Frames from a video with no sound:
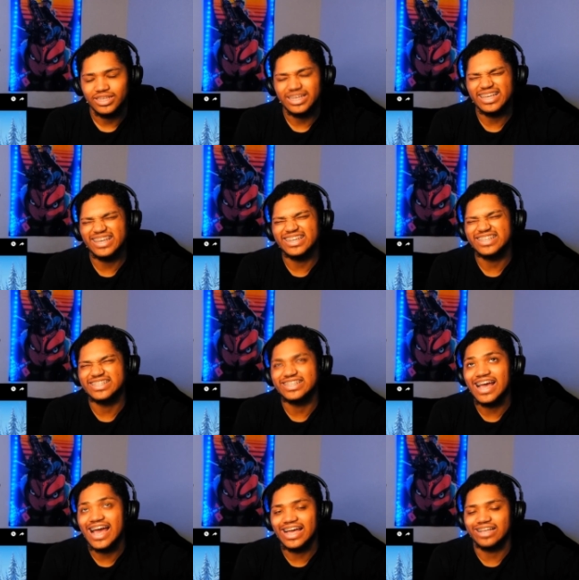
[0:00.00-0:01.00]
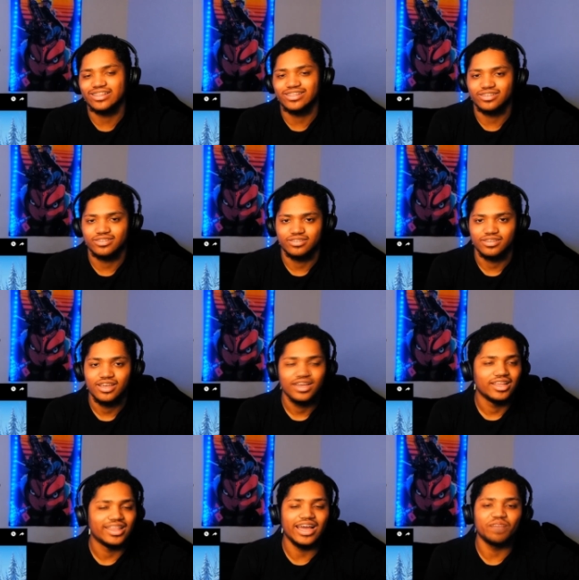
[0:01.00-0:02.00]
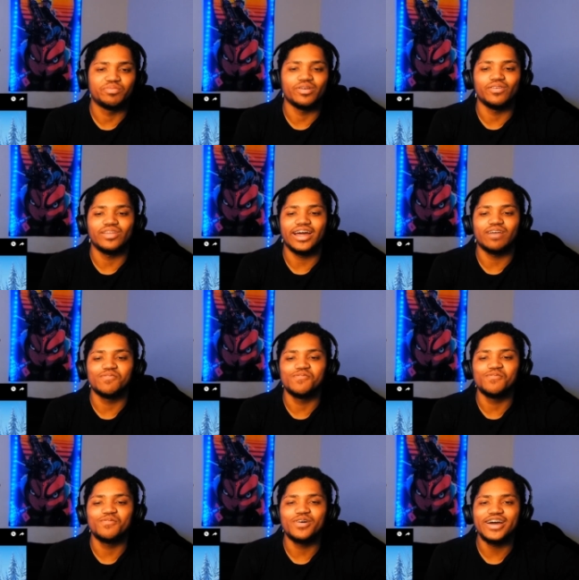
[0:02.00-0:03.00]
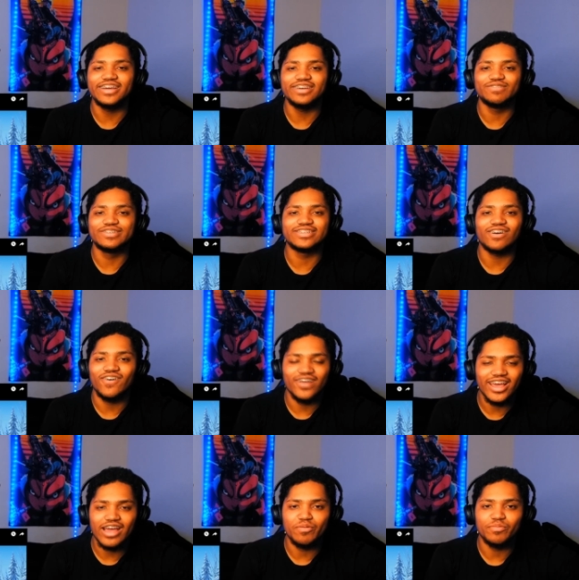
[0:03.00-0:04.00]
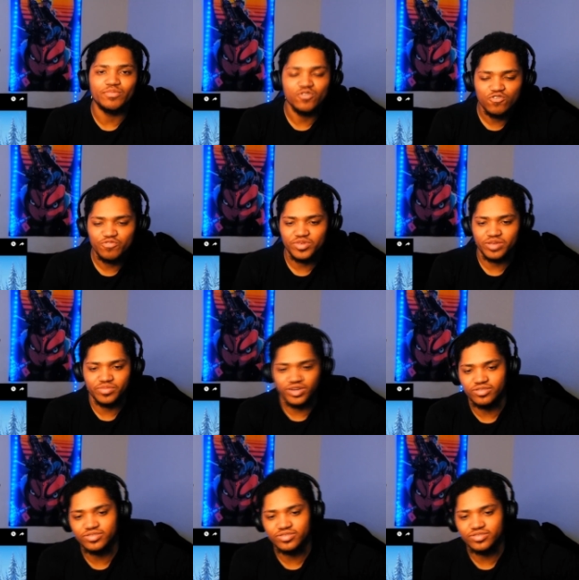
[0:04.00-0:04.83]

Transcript: Exactly. Like, bro, like what was all that movement, bro?